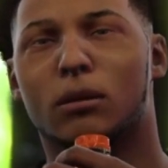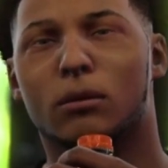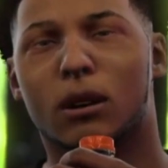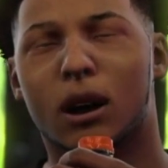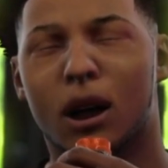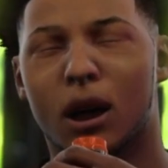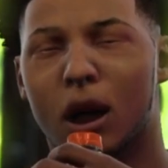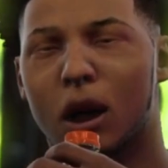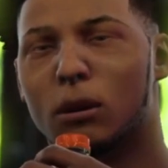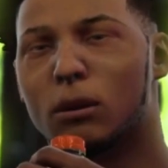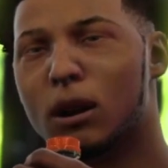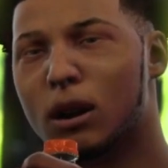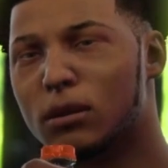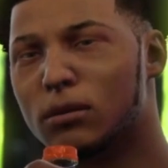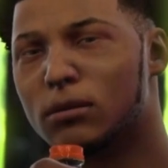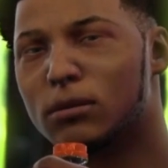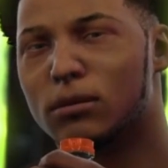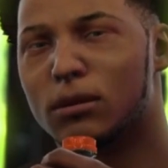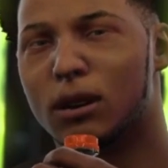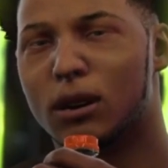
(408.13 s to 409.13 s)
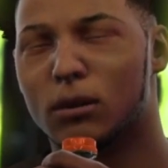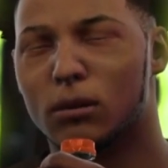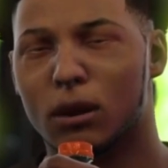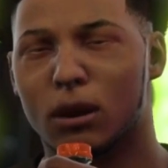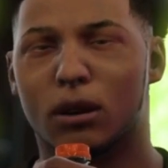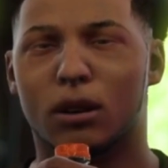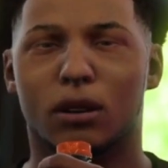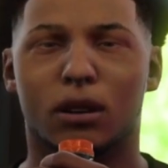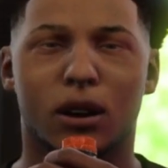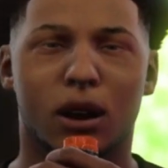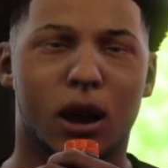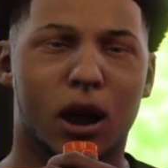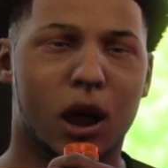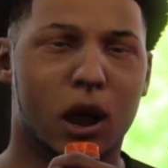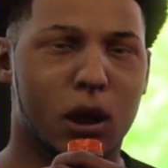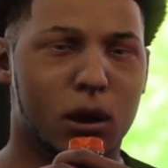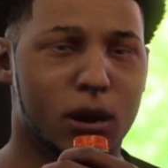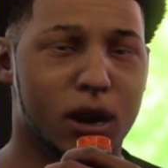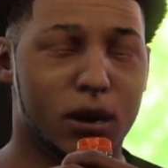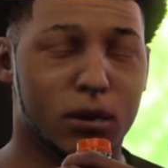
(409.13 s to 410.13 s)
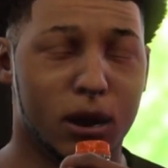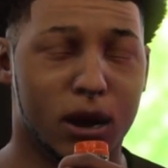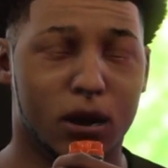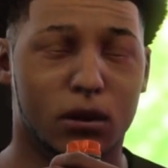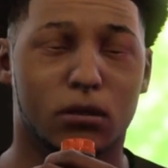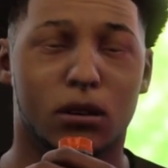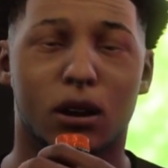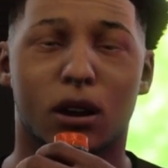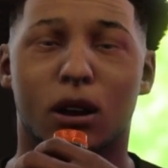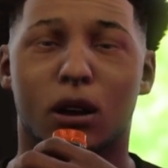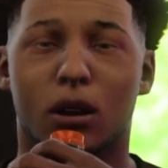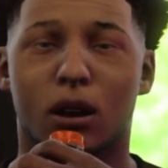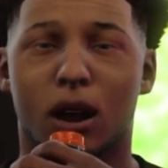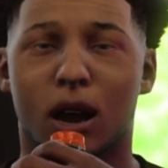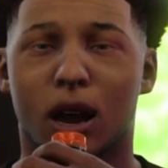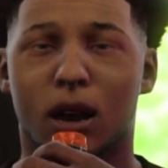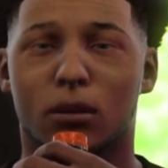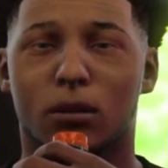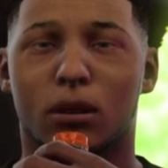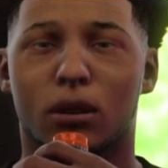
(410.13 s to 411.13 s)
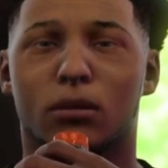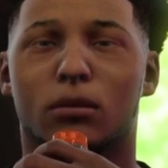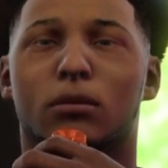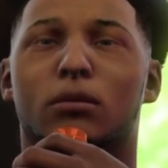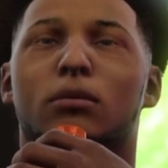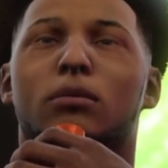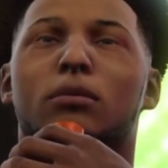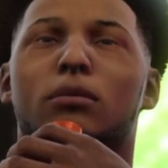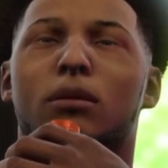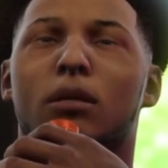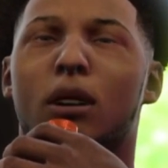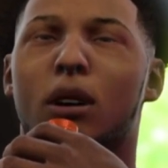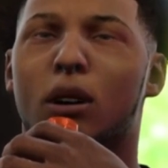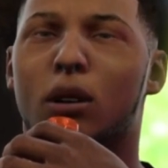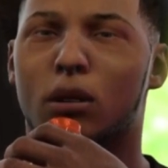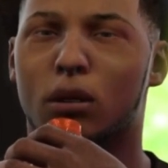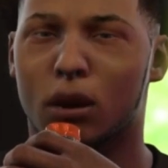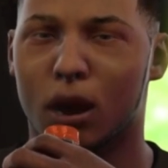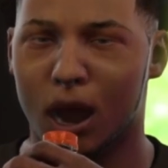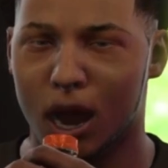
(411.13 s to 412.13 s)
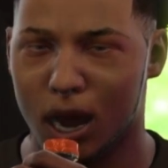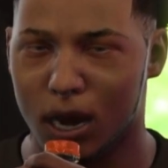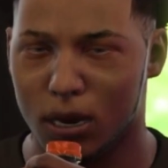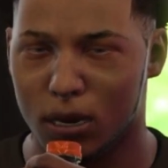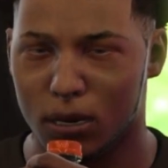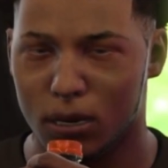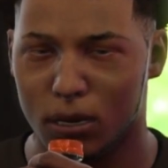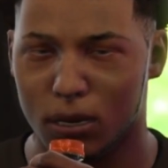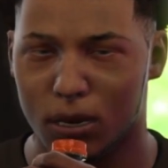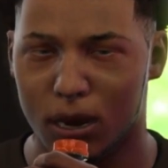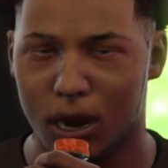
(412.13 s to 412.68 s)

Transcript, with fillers: my homie, and the person that I always beat in video games, Grant